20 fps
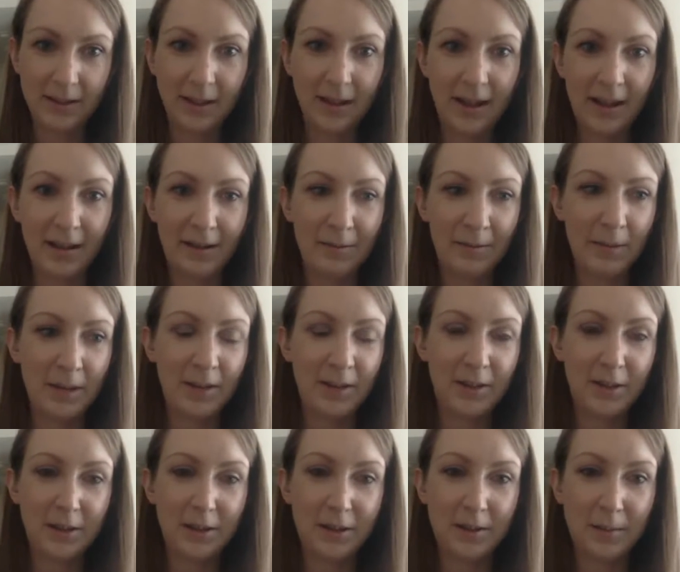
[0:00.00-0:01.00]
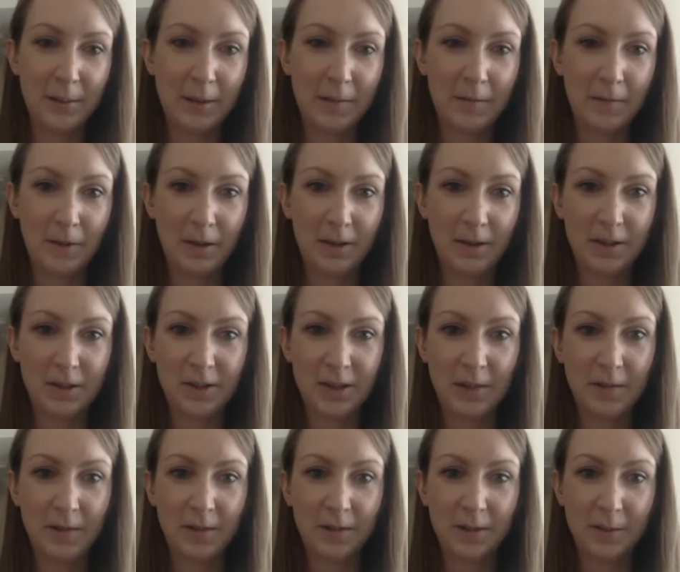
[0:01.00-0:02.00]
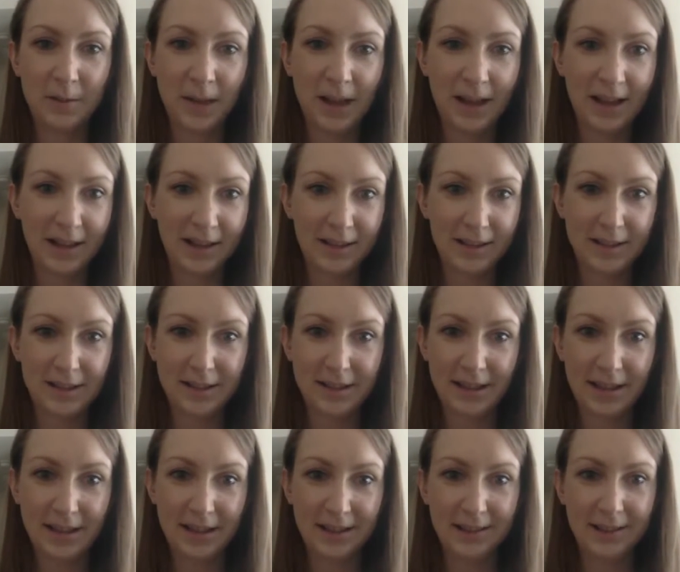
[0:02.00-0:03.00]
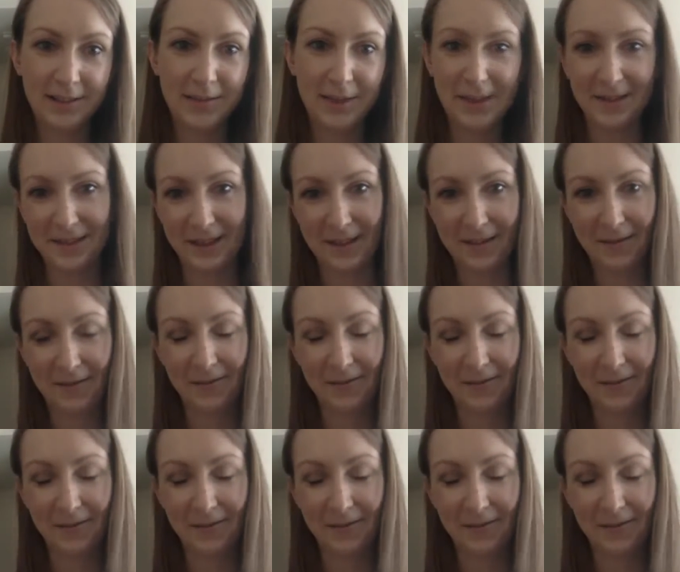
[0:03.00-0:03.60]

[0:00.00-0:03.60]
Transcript: Um, I took my first JavaScript class and fell in love.